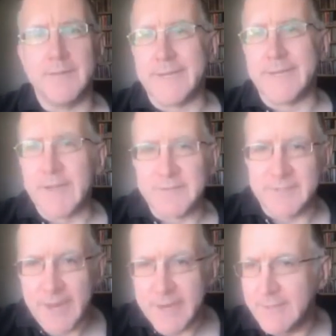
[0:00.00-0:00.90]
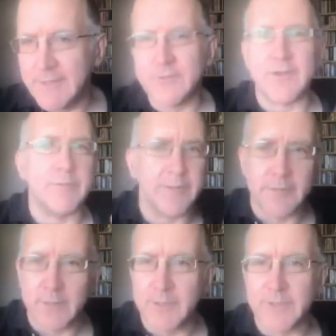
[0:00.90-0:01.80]
late 1990s, I wrote
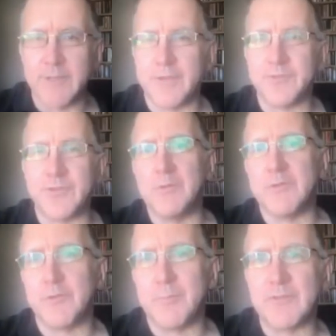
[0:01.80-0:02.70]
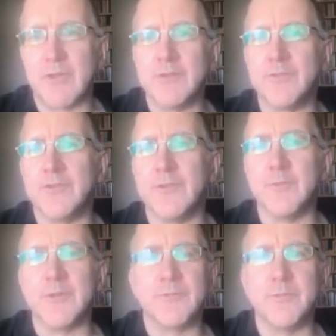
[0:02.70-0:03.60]
an essay which was basically concerned
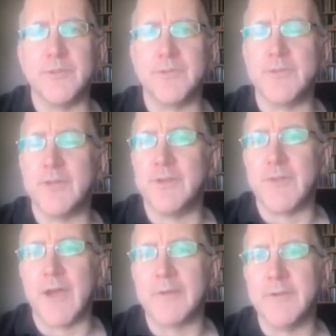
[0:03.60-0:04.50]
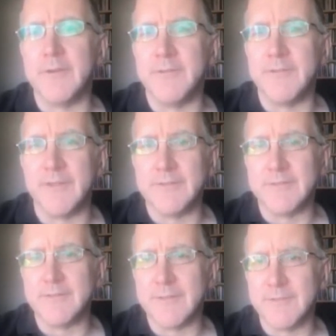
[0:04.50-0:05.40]
with Wagner and
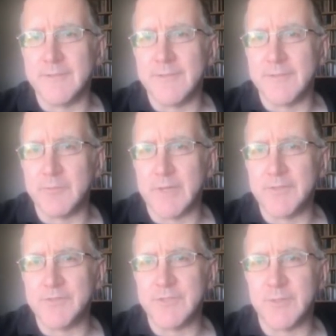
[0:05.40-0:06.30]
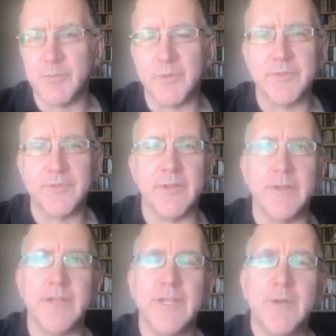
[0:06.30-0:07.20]
the relationship
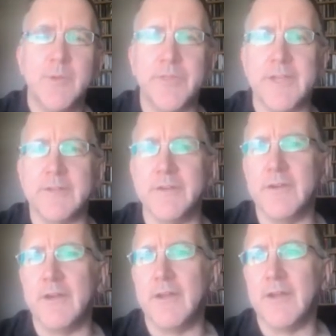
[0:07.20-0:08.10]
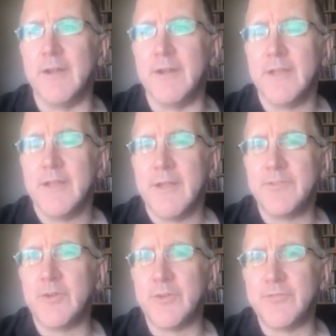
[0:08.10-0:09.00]
with Hitler,
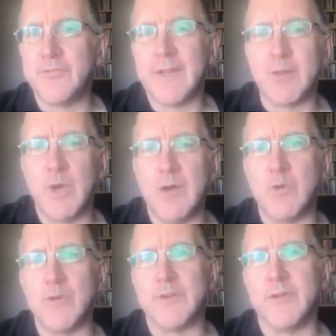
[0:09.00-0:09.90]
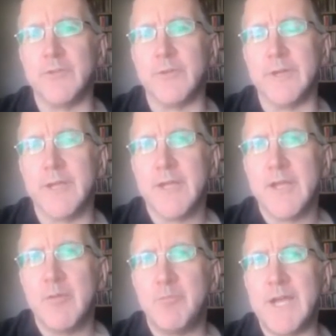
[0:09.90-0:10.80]
and so it felt like well-worn territory.
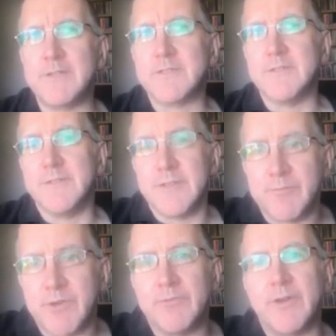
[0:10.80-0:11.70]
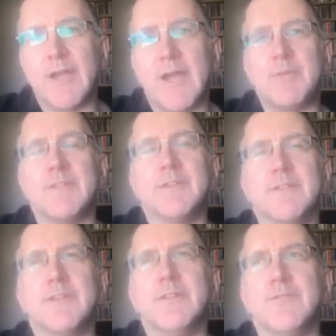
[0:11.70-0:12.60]
But I'm very, very happy that
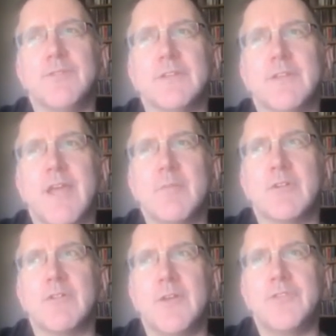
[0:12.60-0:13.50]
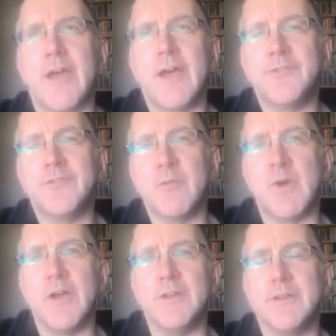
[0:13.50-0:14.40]
if it came across as
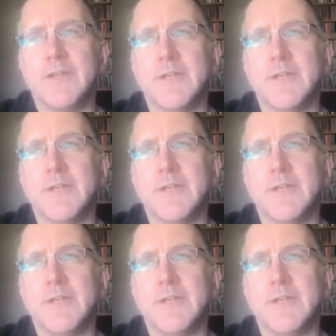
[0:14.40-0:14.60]
somewhat